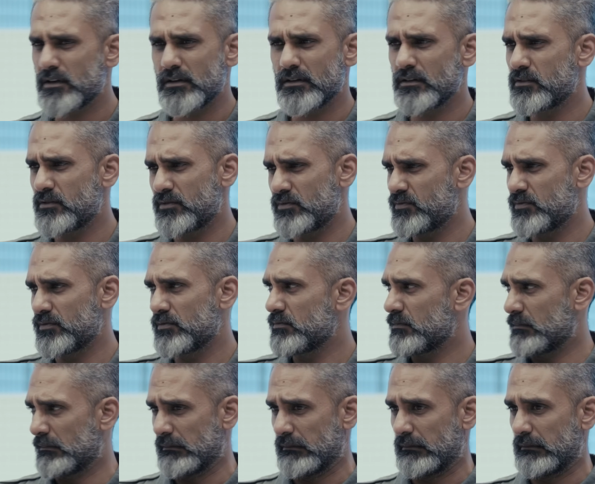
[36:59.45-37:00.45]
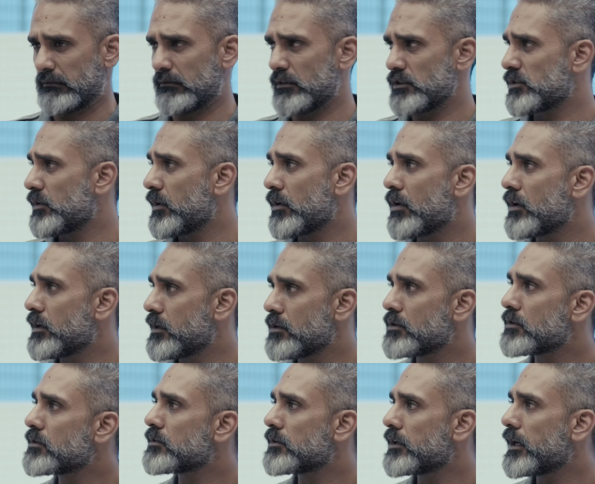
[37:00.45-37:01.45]
It's what's going on here,
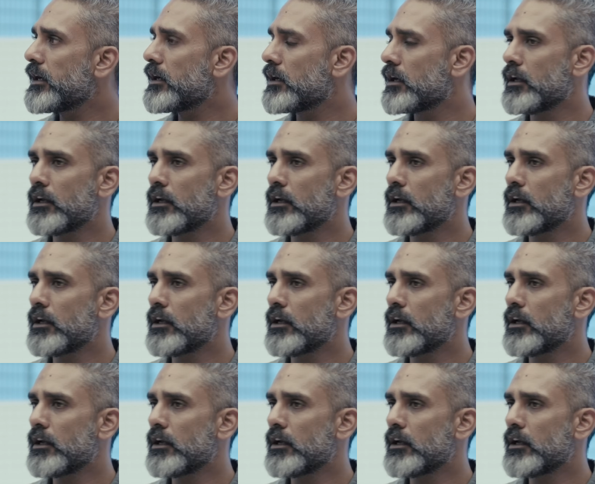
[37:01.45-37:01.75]
right?